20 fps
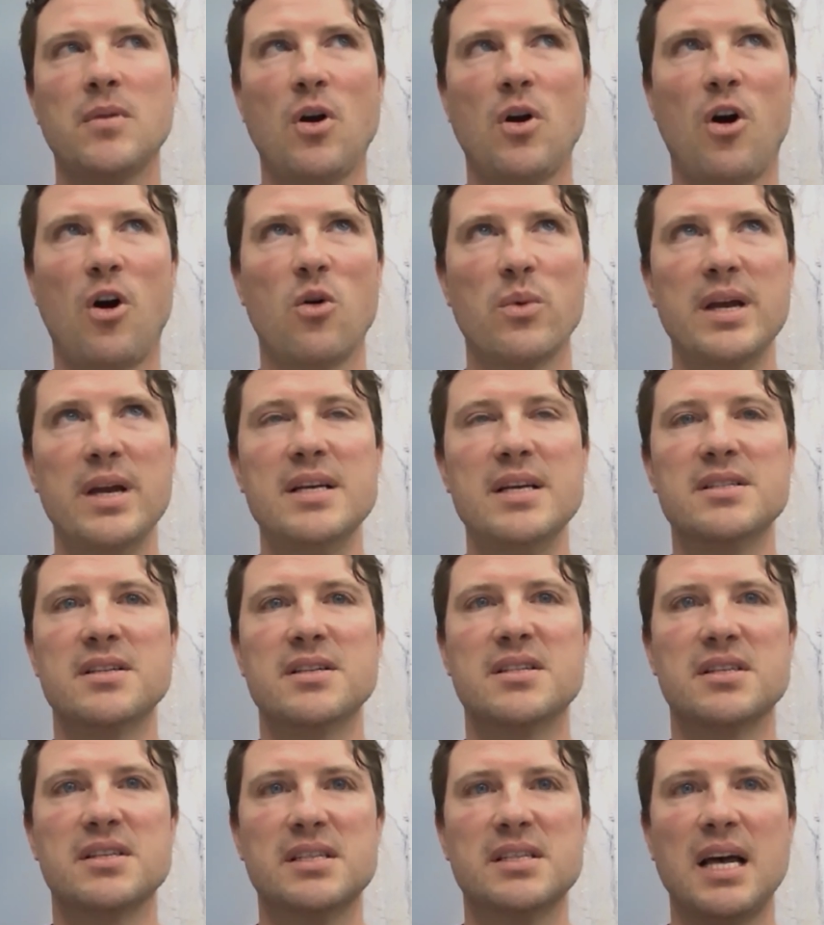are we as a
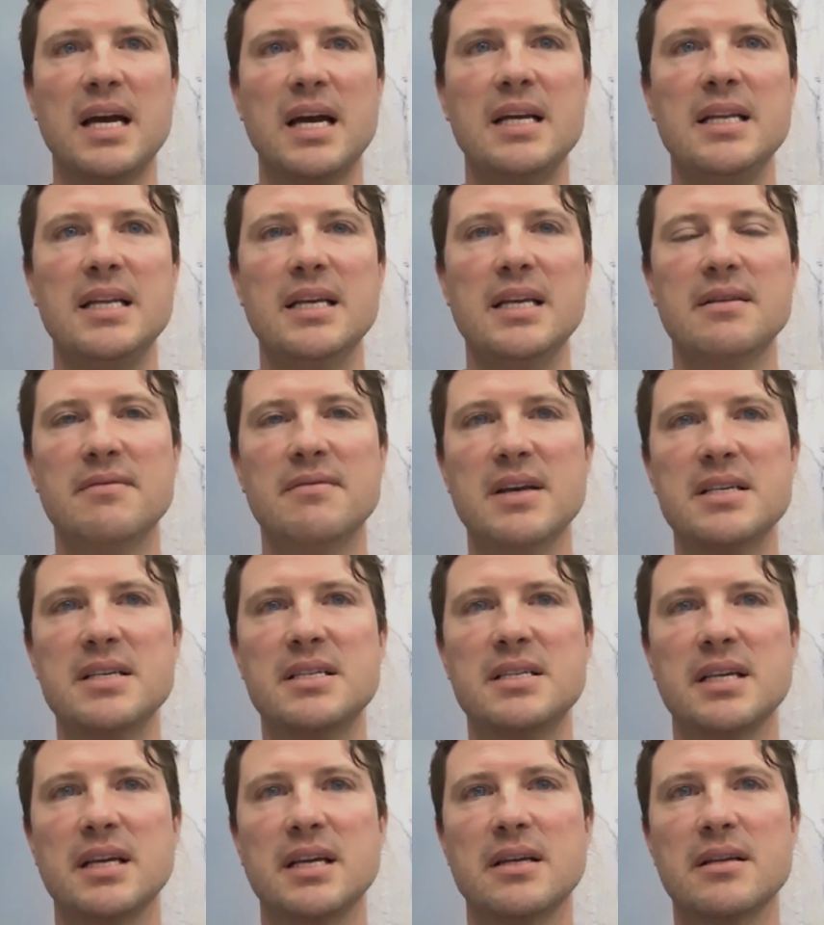society
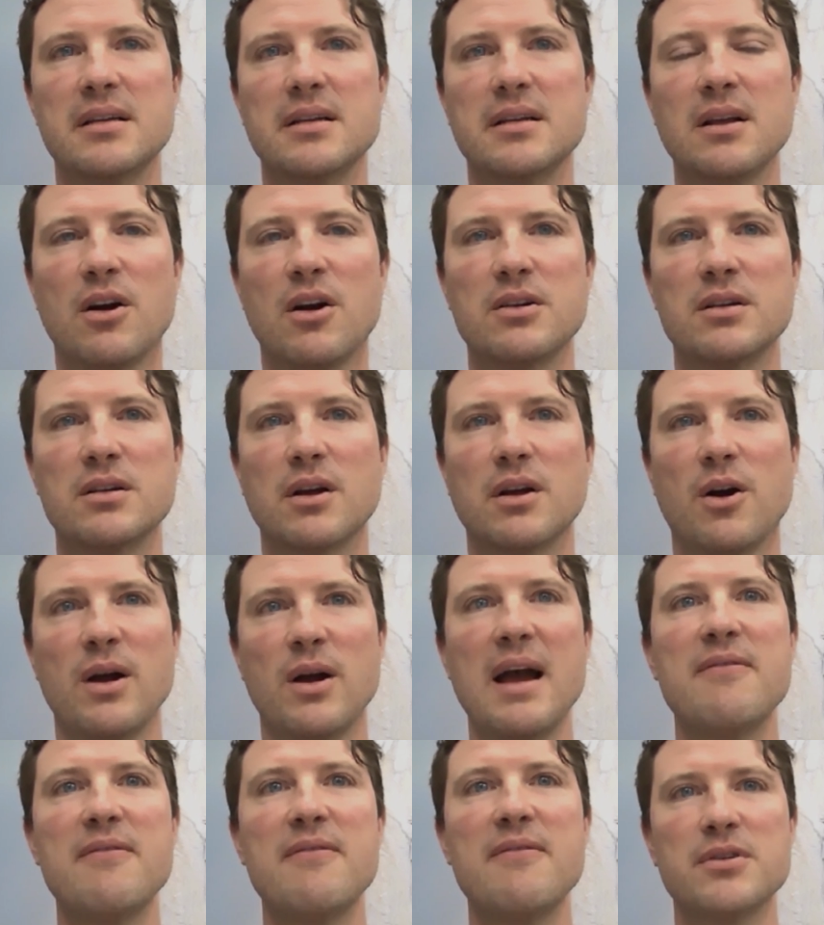investing in
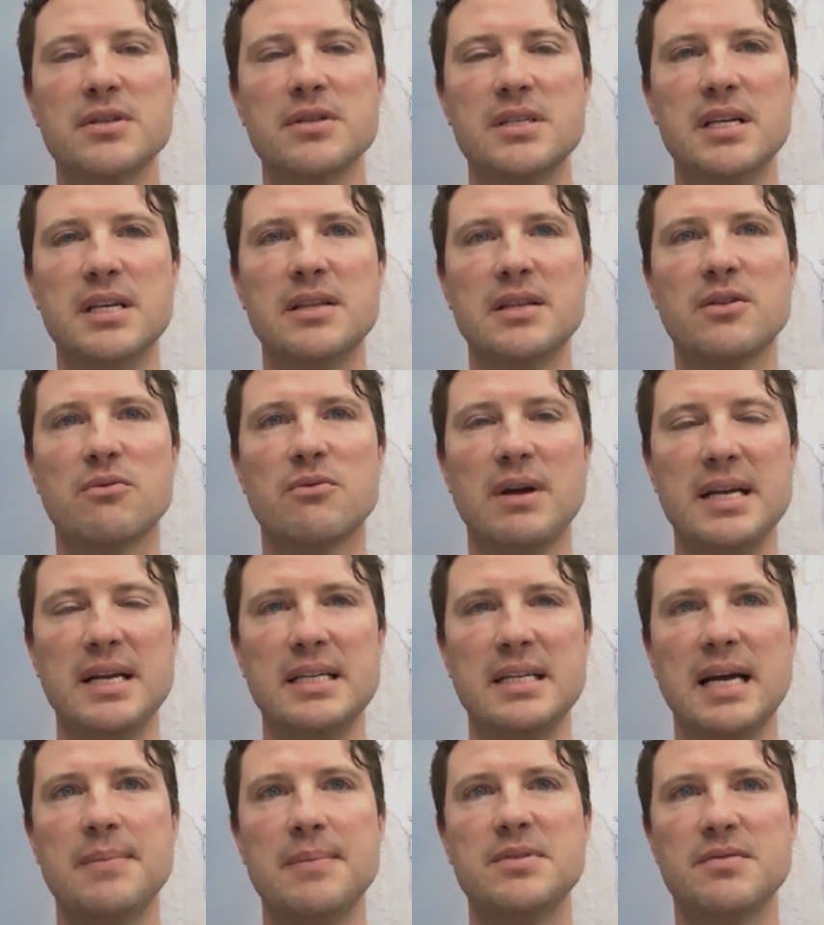our efforts in the
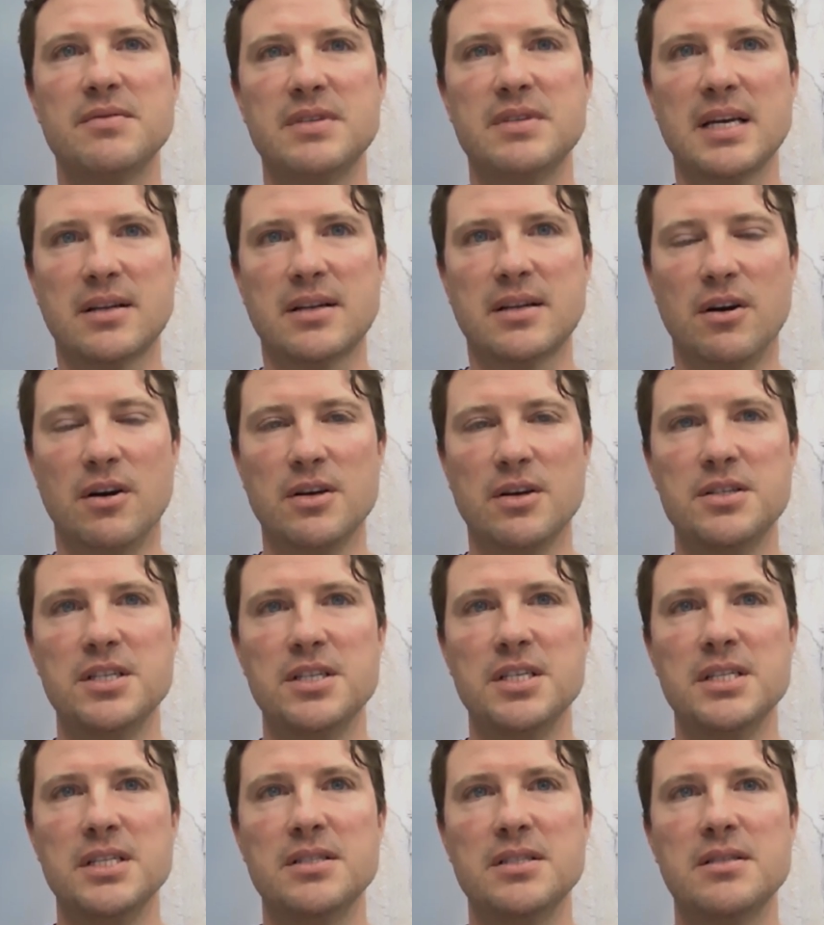right types of
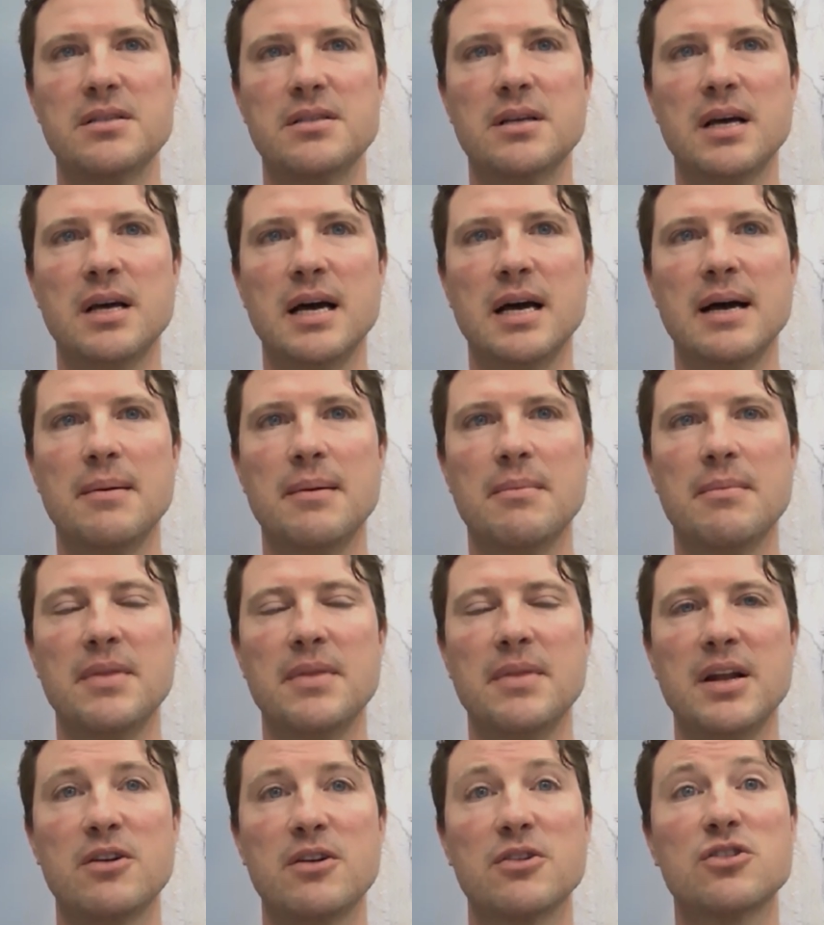technologies
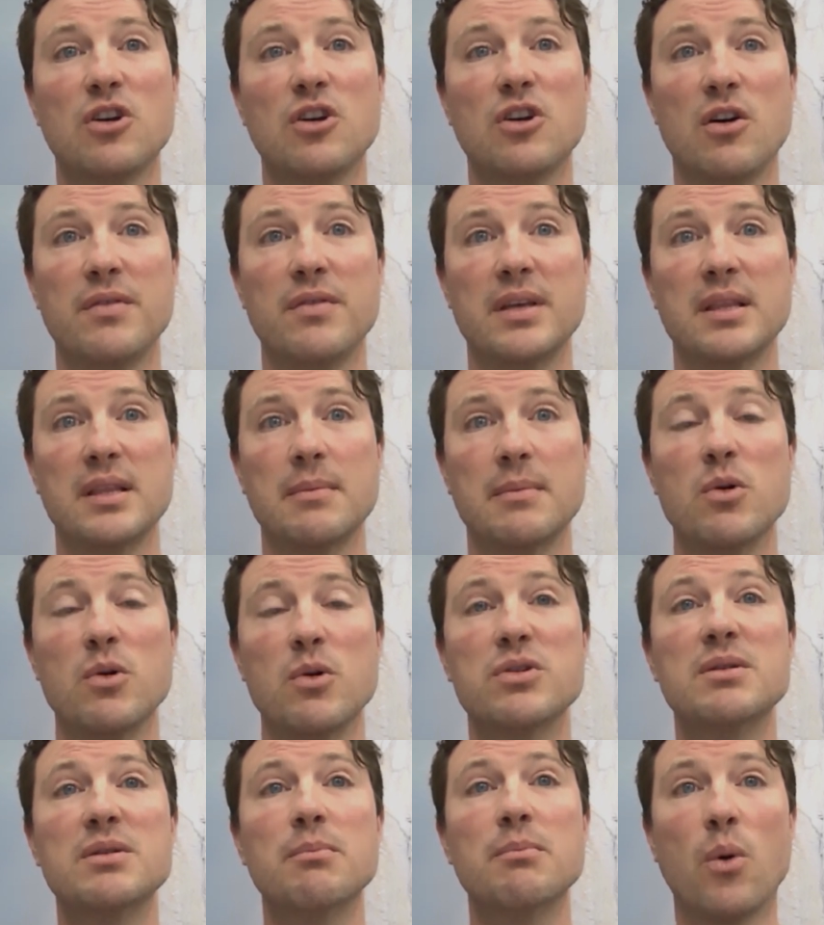that are solving the
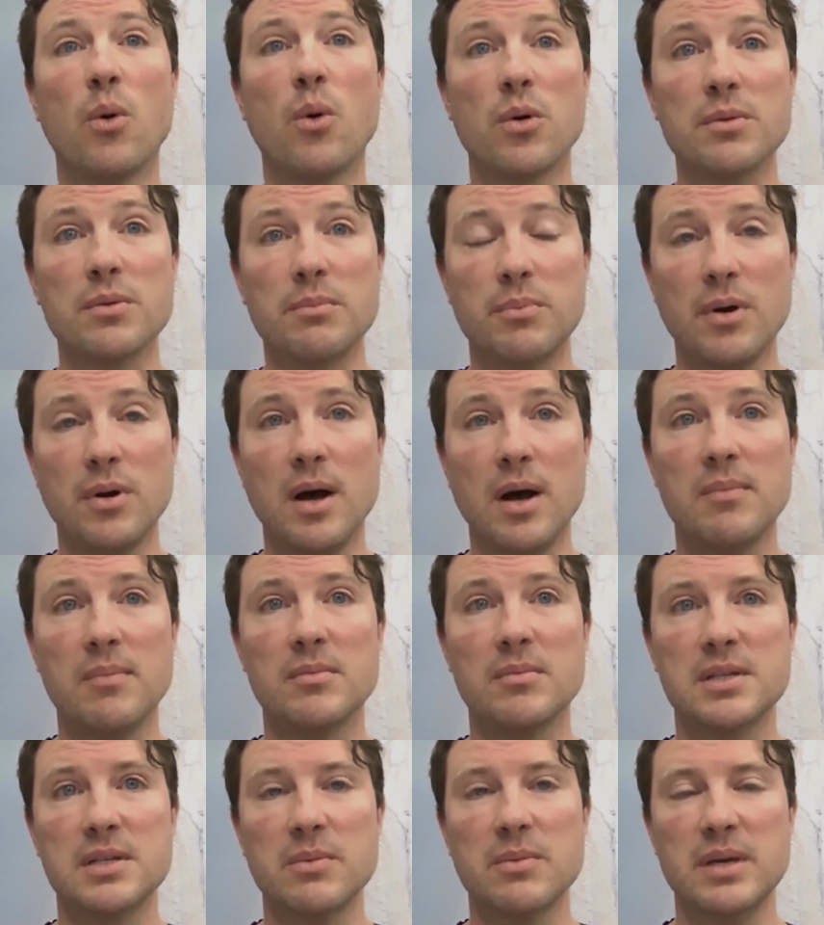most important
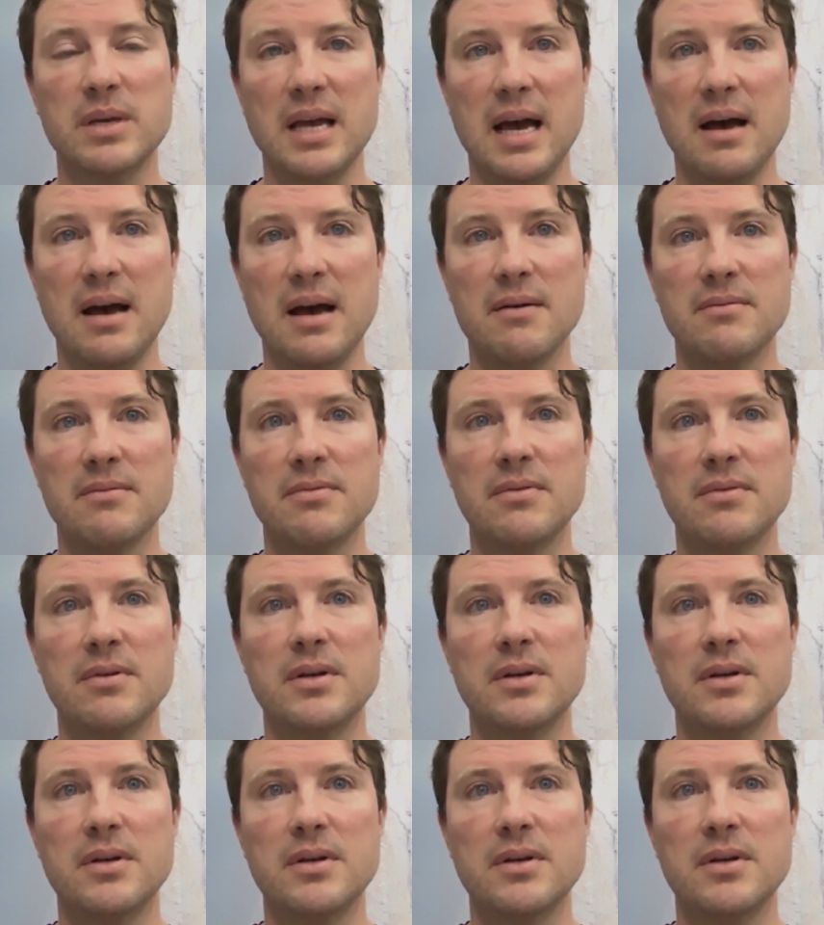problems that we have?